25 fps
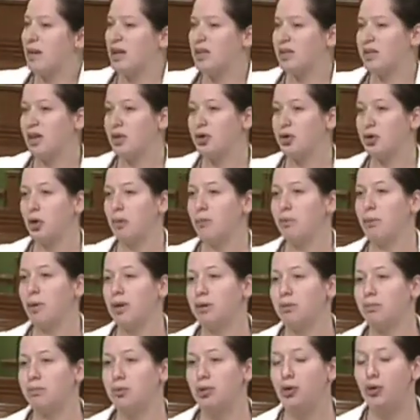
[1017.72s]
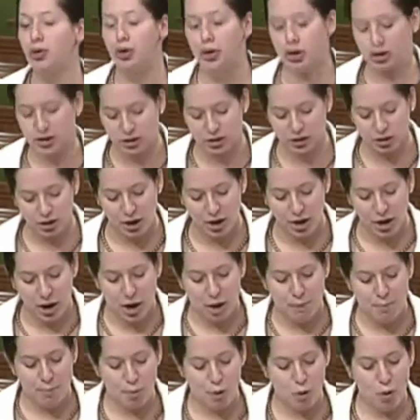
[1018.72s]
amendment to the convention on an
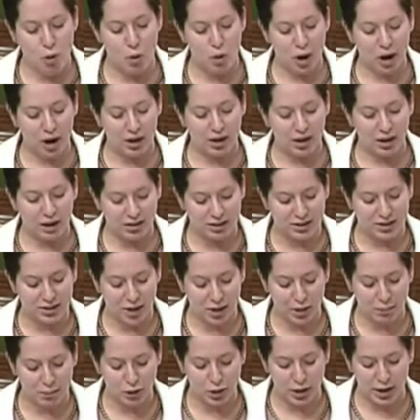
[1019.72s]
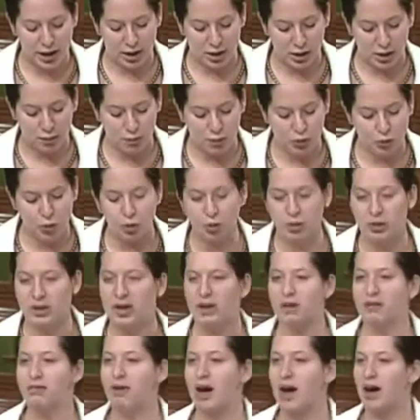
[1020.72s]
international scale. So it's one
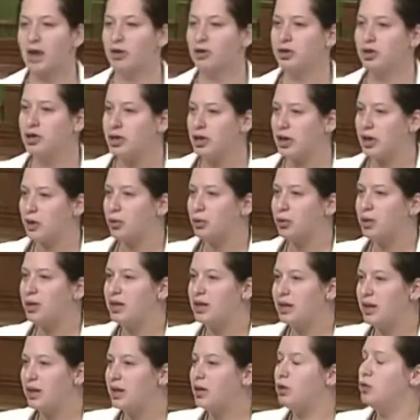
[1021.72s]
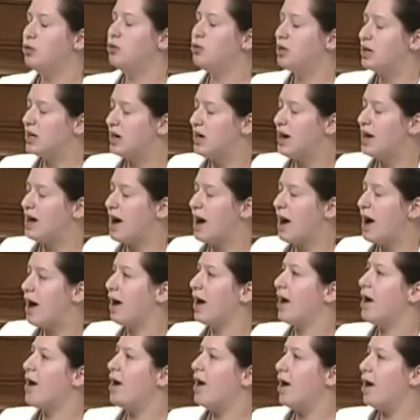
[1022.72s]
step forward for the whole world
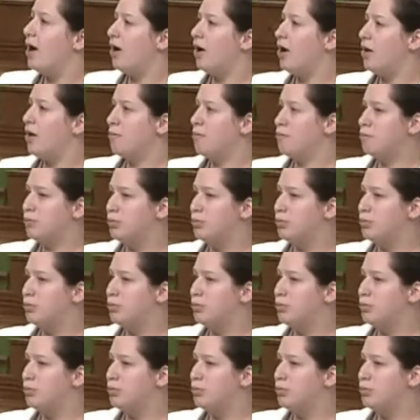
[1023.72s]
security,